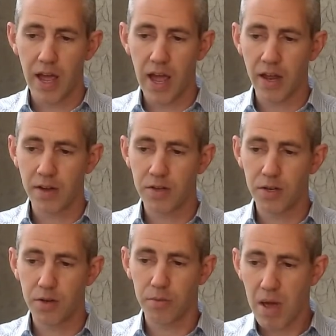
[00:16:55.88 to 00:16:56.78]
and
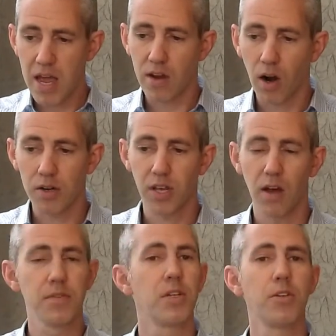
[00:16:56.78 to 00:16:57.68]
to make
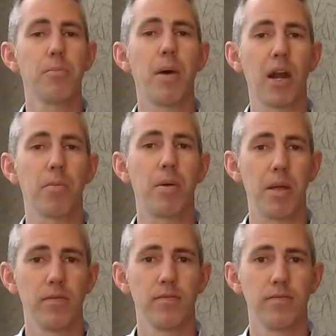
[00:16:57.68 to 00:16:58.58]
ourselves into better
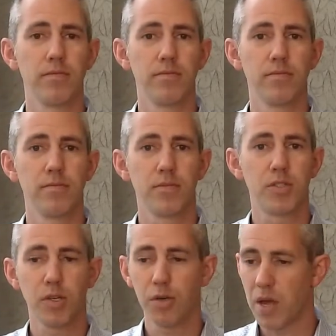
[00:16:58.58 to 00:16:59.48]
people,
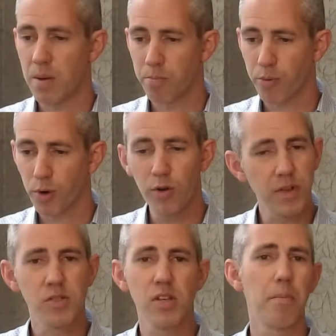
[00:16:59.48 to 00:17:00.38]
to
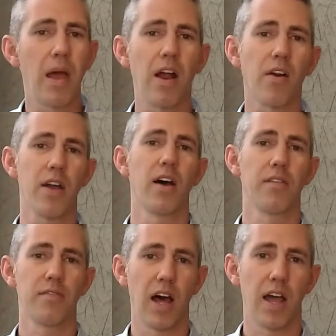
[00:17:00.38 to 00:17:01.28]
improve in some area
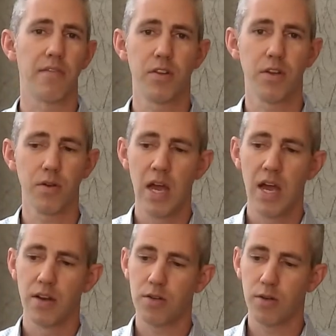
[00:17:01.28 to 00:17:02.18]
of life, to
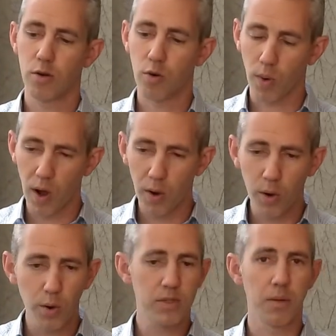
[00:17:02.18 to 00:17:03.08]

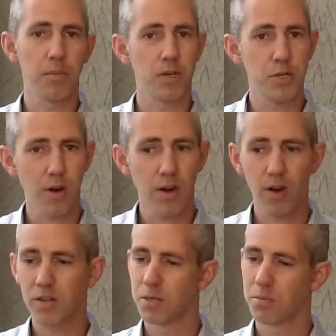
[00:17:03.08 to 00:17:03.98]
grow, to
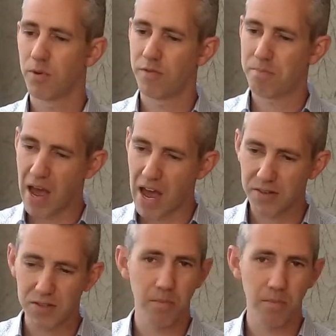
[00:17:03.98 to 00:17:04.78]
mature, to move past